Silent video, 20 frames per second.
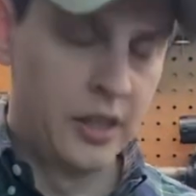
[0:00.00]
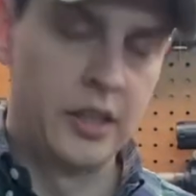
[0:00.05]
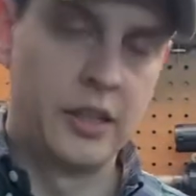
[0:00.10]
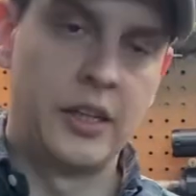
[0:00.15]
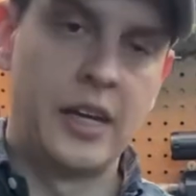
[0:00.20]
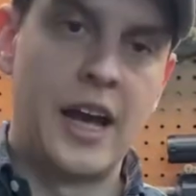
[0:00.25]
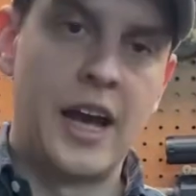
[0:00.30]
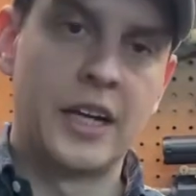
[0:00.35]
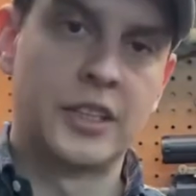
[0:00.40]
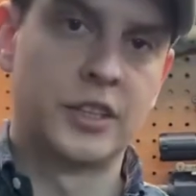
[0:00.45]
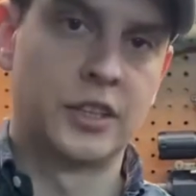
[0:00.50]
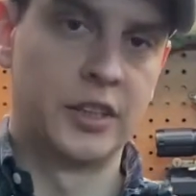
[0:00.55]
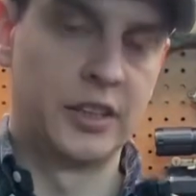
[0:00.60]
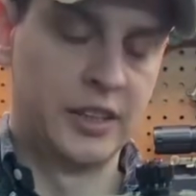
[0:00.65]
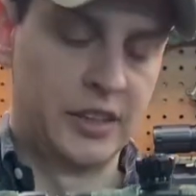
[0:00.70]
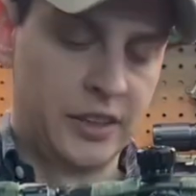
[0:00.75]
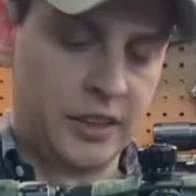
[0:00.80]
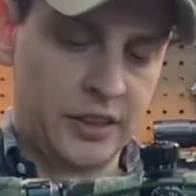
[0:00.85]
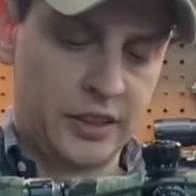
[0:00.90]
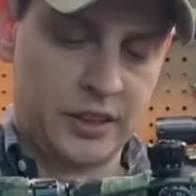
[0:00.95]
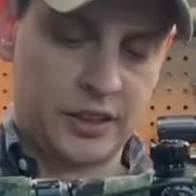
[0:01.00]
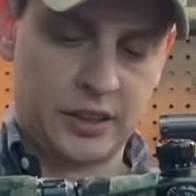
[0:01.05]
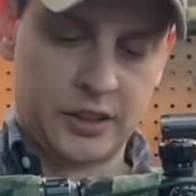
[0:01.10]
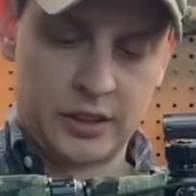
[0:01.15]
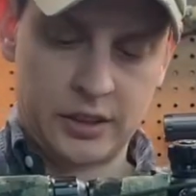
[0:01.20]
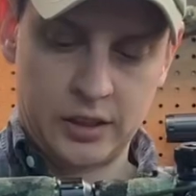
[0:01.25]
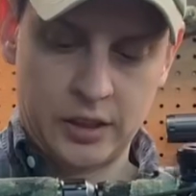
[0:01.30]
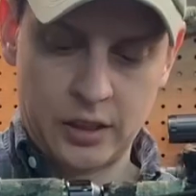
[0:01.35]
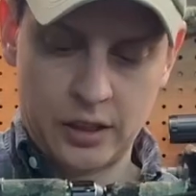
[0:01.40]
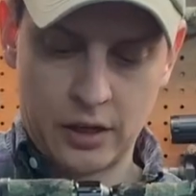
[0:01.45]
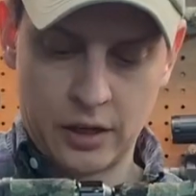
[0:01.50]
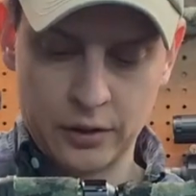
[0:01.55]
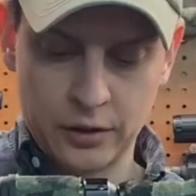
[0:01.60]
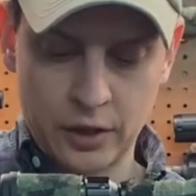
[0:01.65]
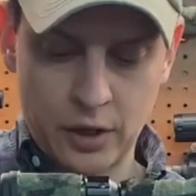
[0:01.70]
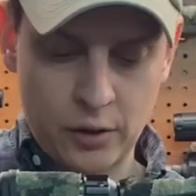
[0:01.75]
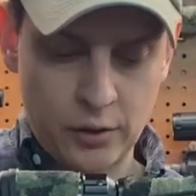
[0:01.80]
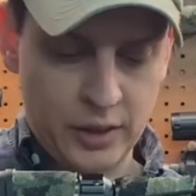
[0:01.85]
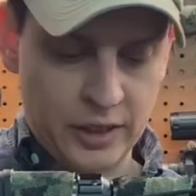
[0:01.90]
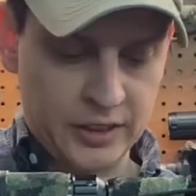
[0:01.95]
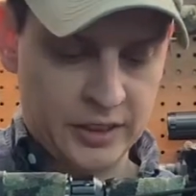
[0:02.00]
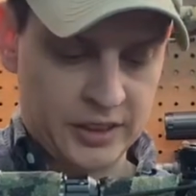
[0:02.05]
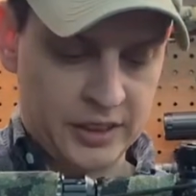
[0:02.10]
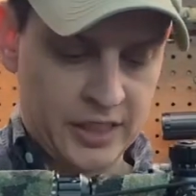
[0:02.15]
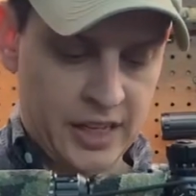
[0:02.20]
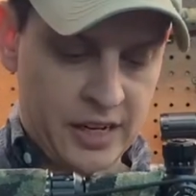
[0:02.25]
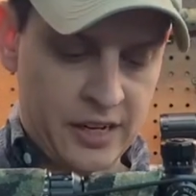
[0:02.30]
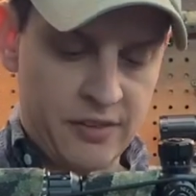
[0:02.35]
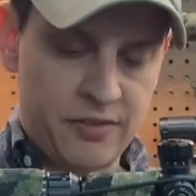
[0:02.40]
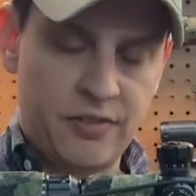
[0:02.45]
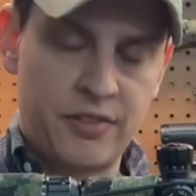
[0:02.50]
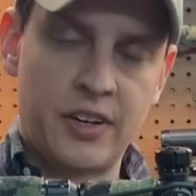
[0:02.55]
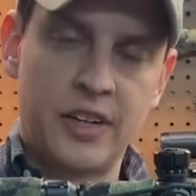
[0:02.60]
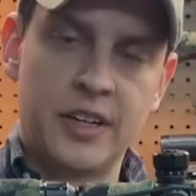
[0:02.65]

the action is unloaded safe.